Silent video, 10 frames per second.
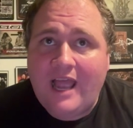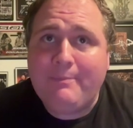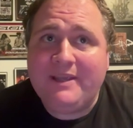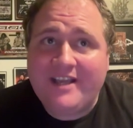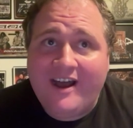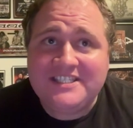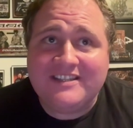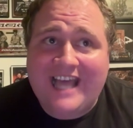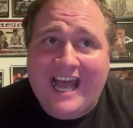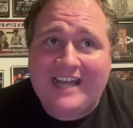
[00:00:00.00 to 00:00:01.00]
And because
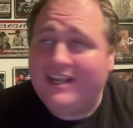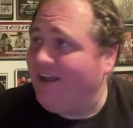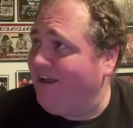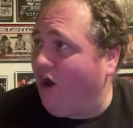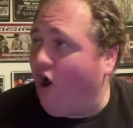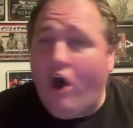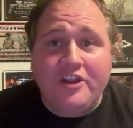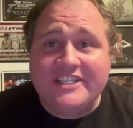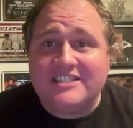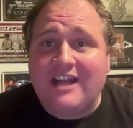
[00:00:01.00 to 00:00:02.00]
of that,
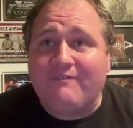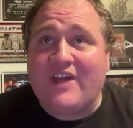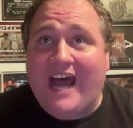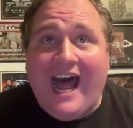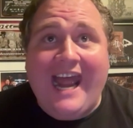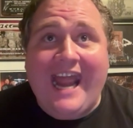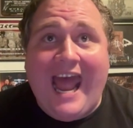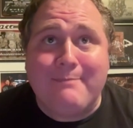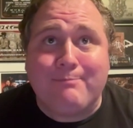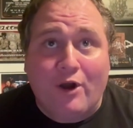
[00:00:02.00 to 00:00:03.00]
all the stuff that I
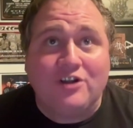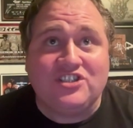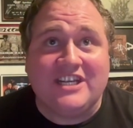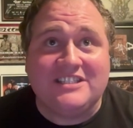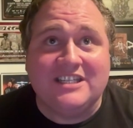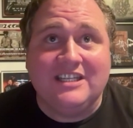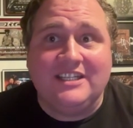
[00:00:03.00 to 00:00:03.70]
had purchased